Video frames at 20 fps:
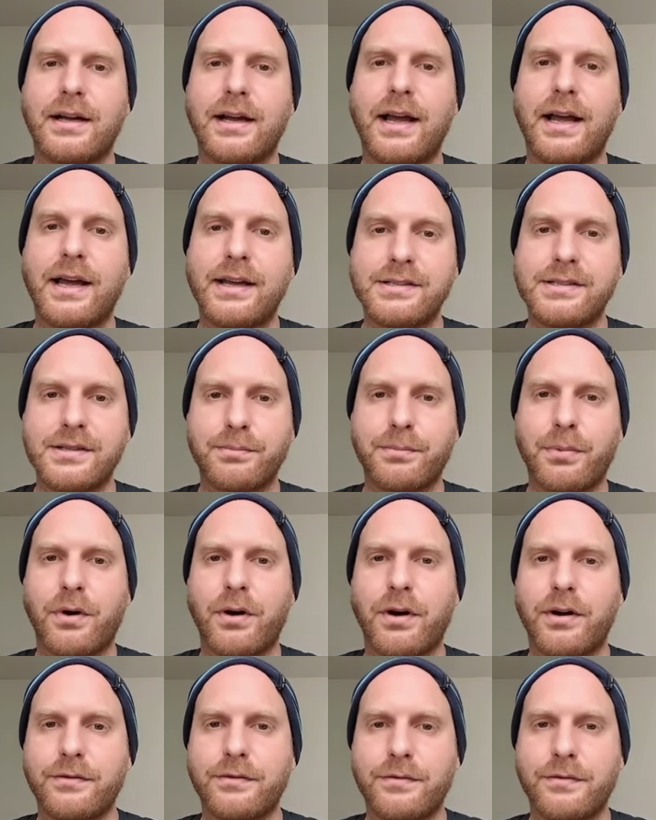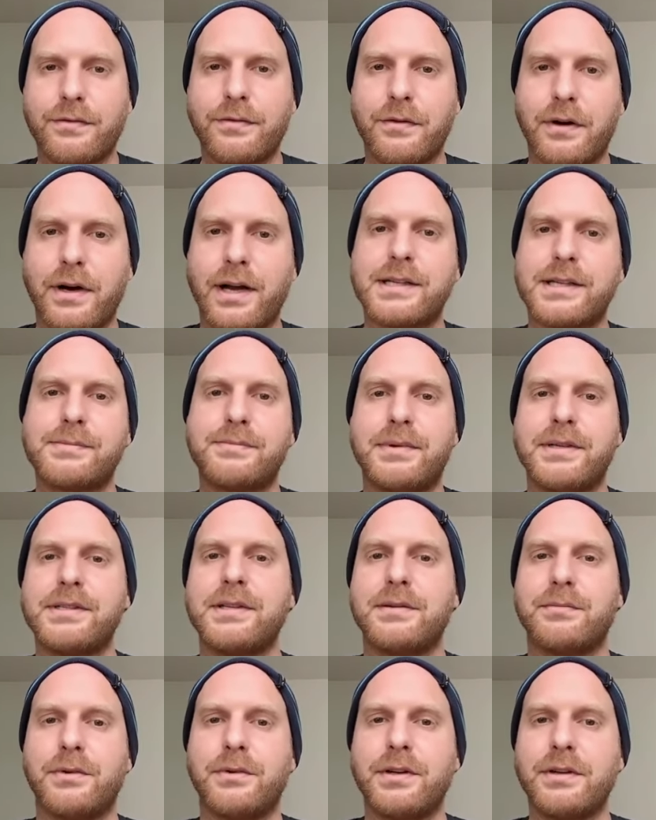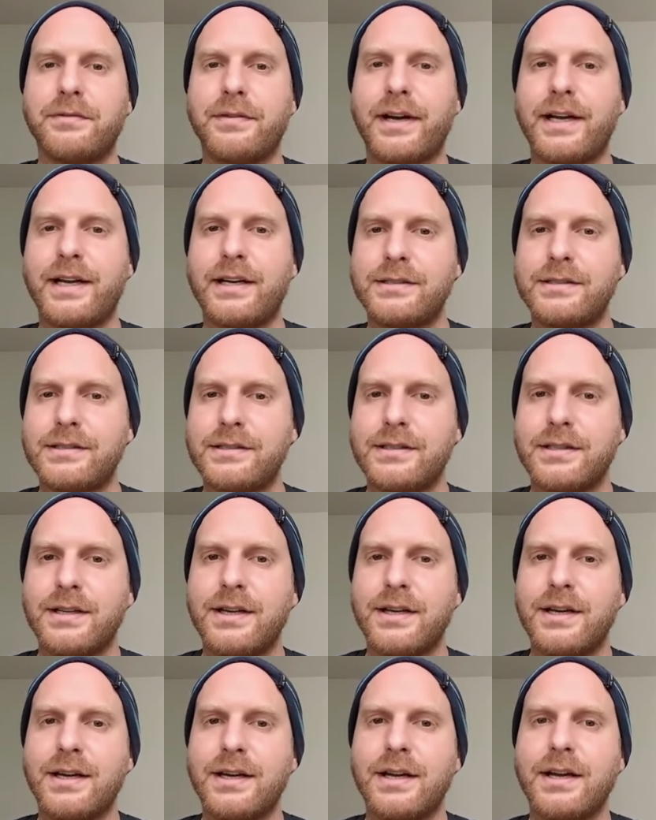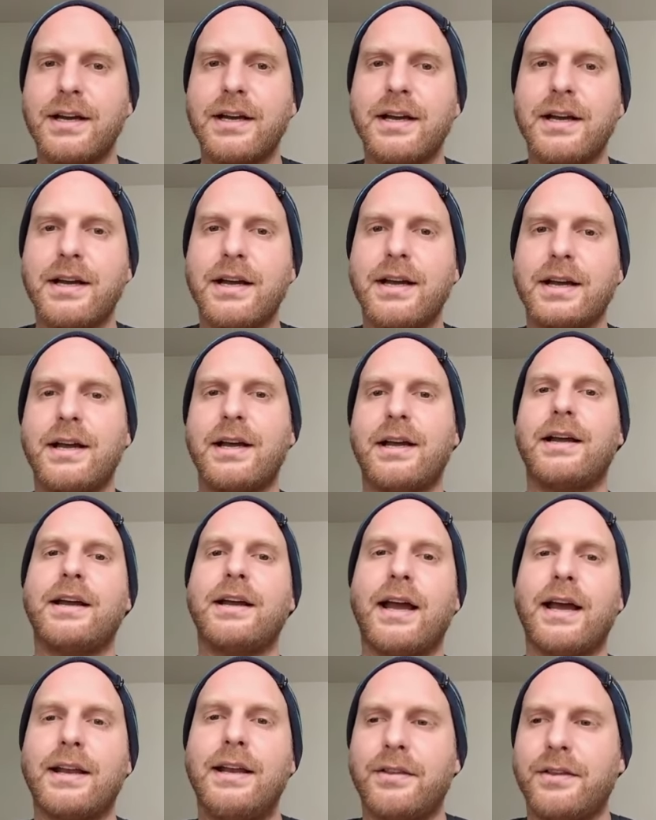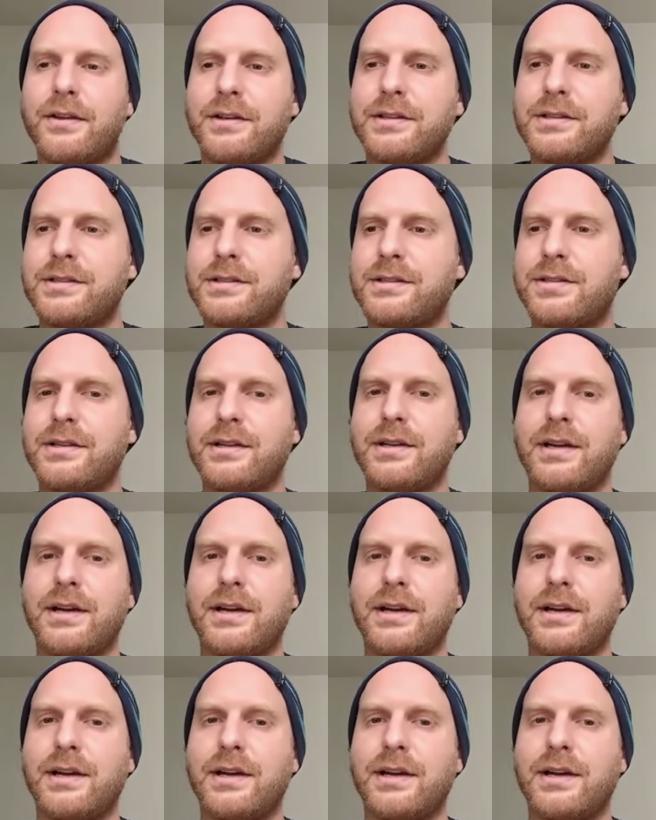has support for explicit modifiers. again, this